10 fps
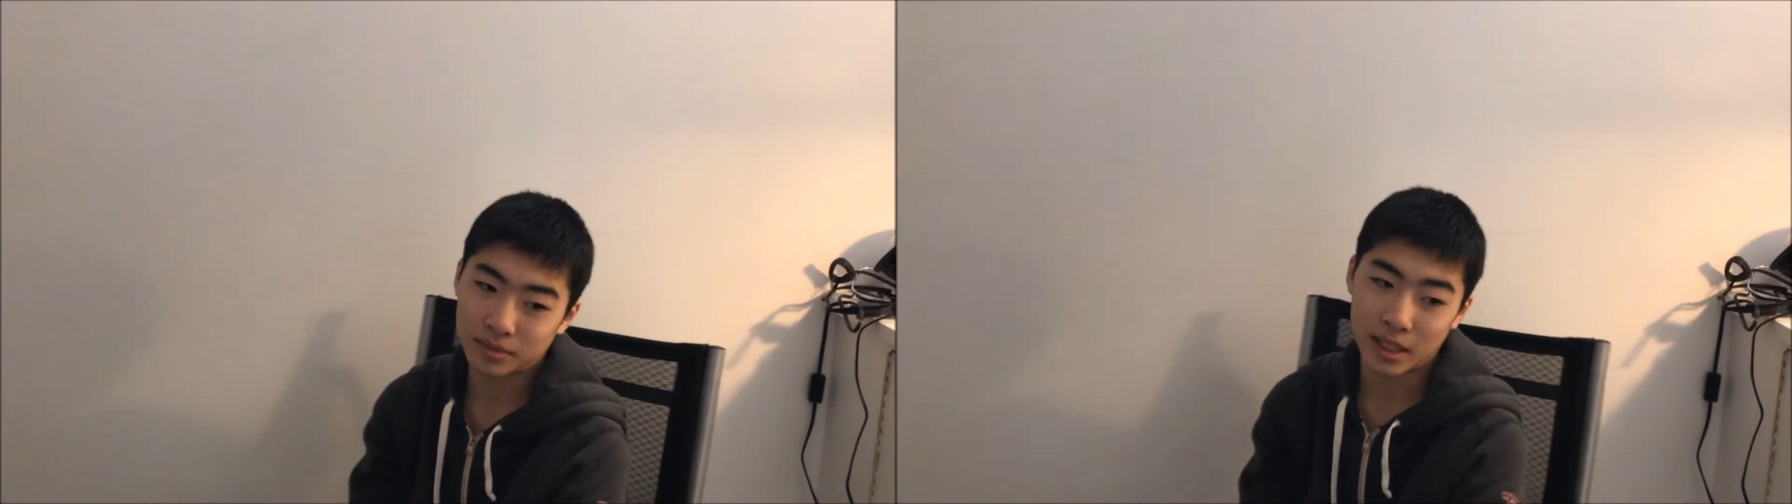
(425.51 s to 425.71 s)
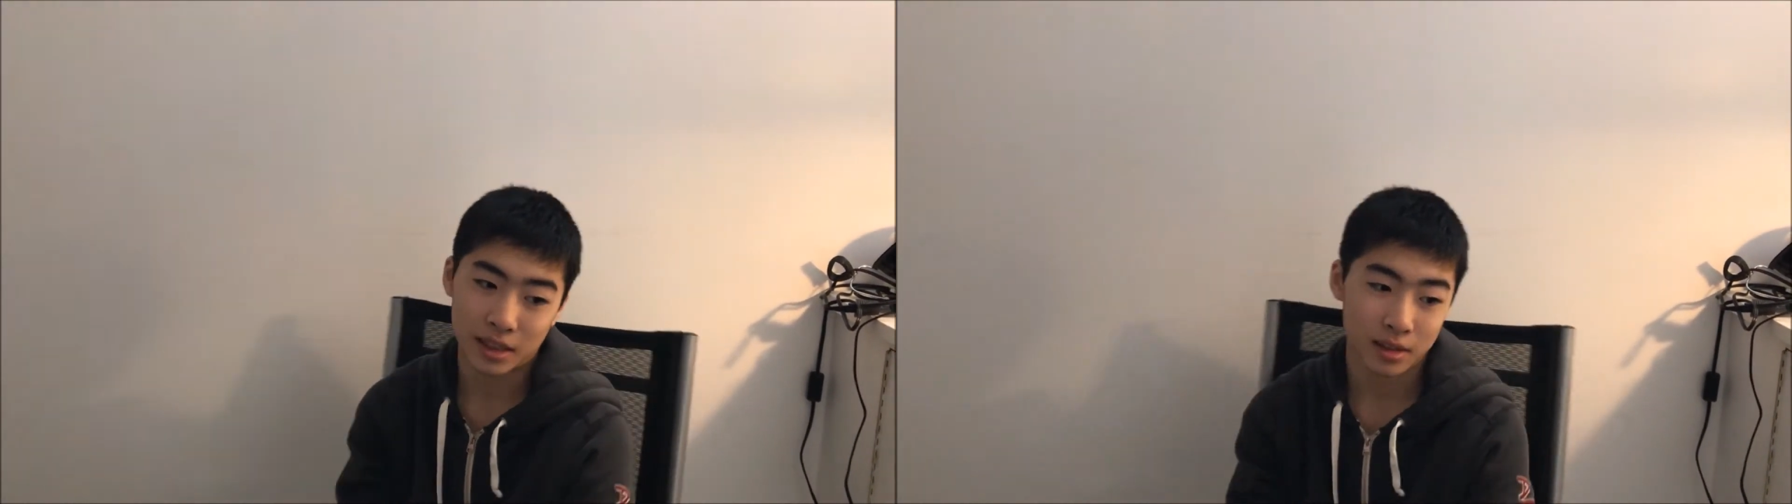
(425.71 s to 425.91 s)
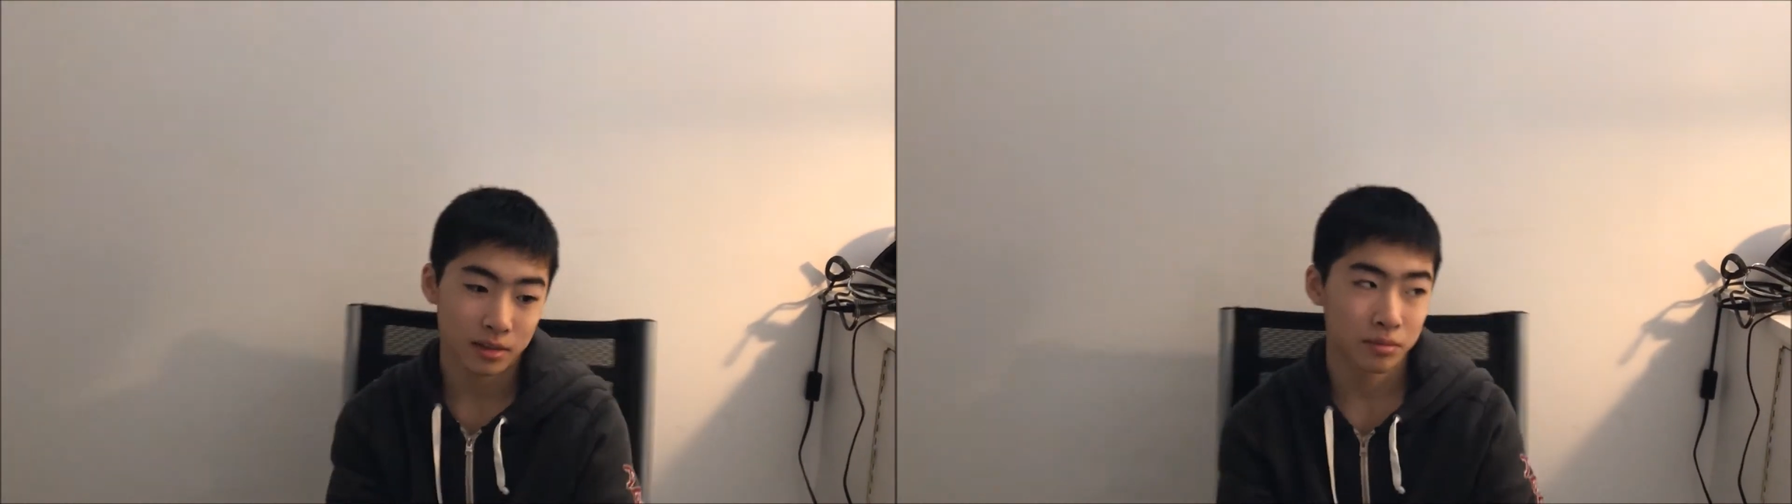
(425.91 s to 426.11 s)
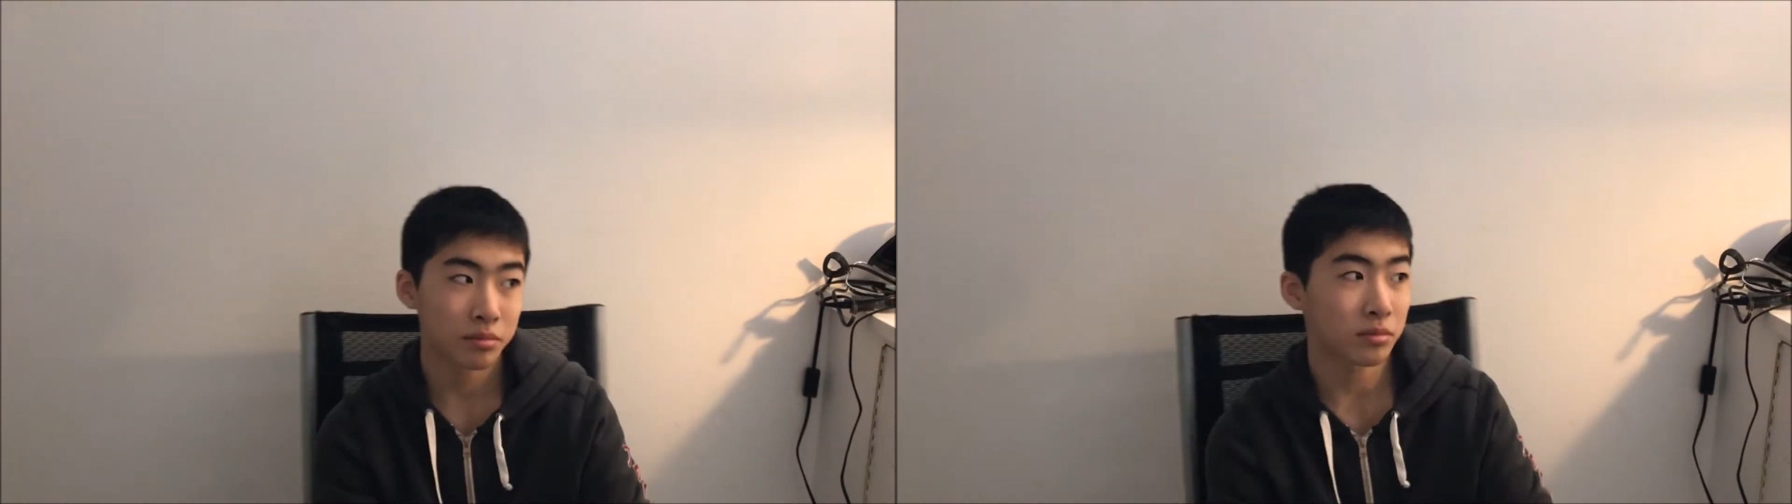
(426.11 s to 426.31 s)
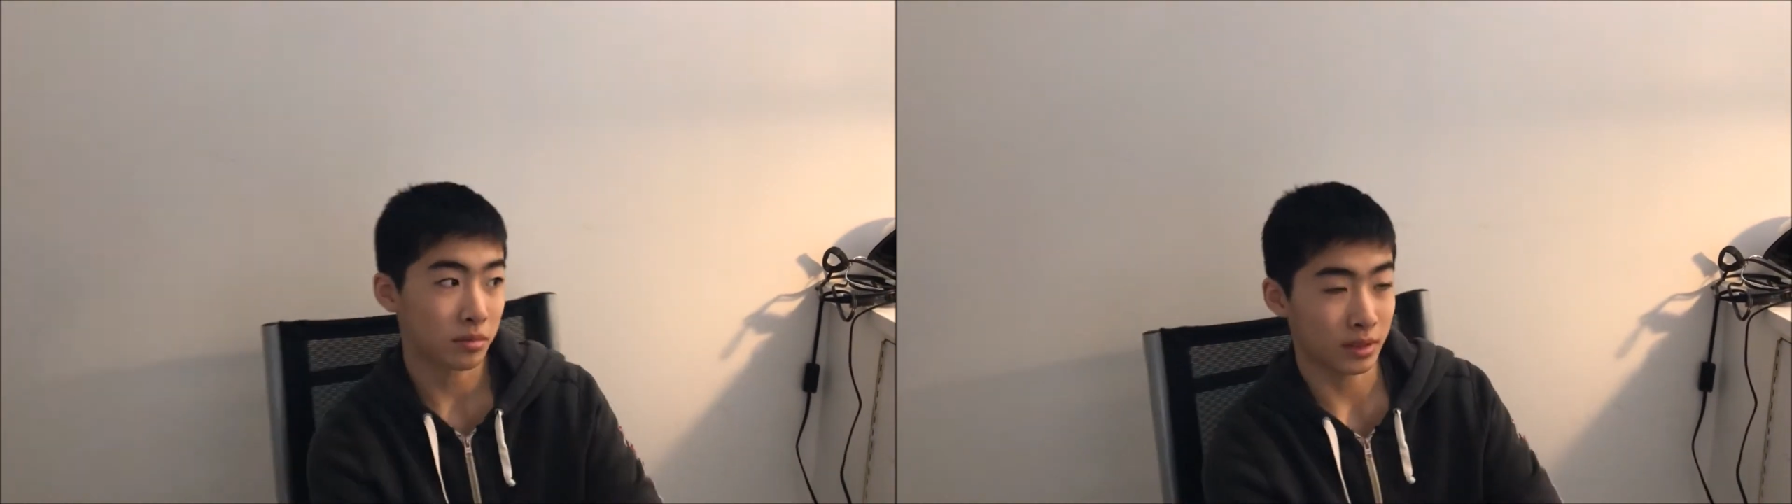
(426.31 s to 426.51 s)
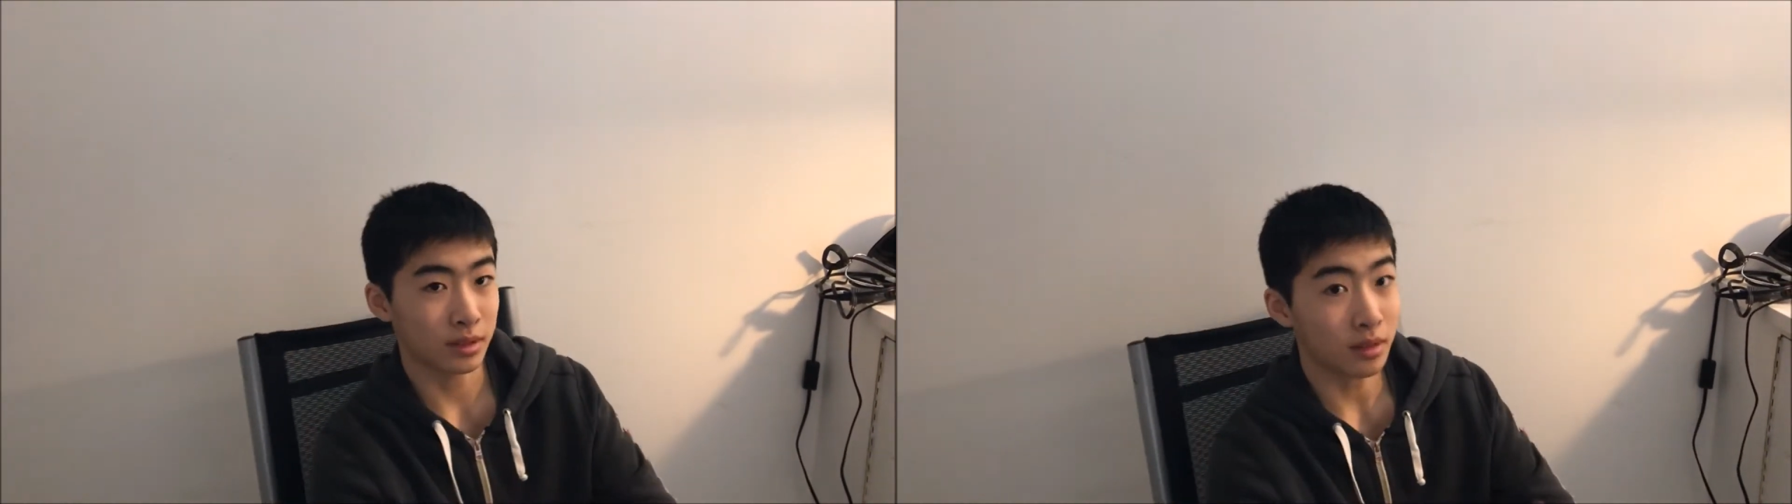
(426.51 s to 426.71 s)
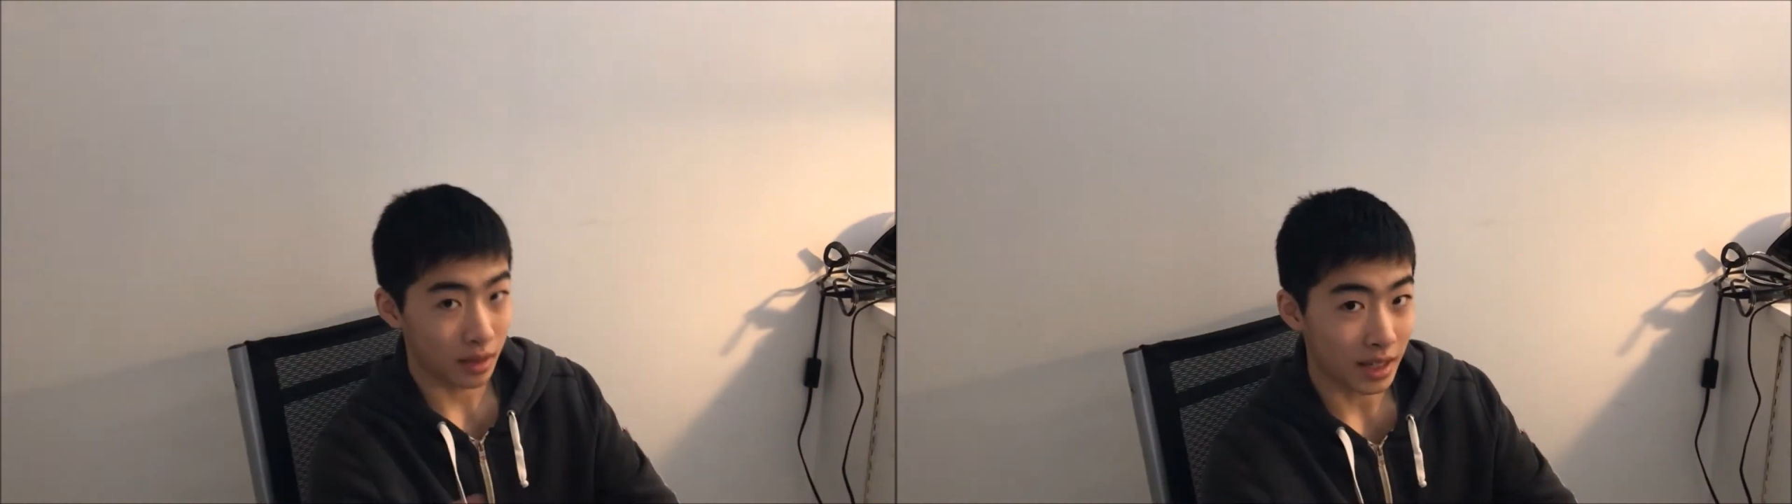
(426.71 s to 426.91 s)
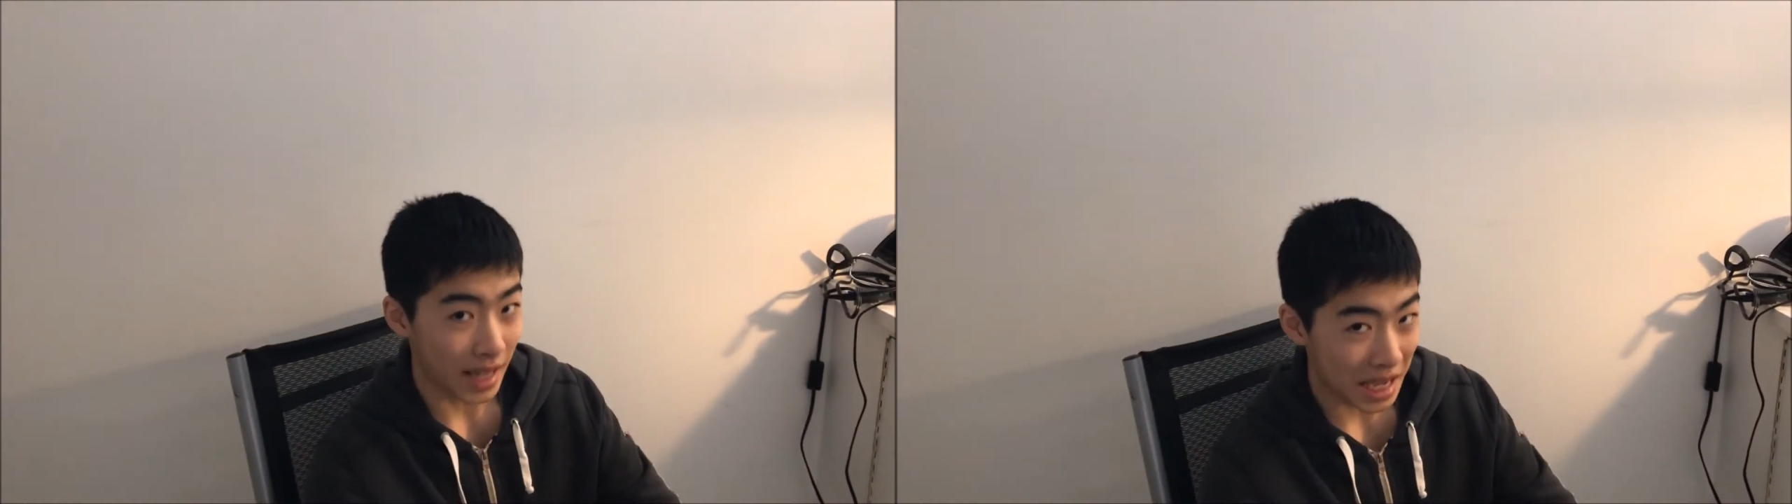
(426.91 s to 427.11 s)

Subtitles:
Like the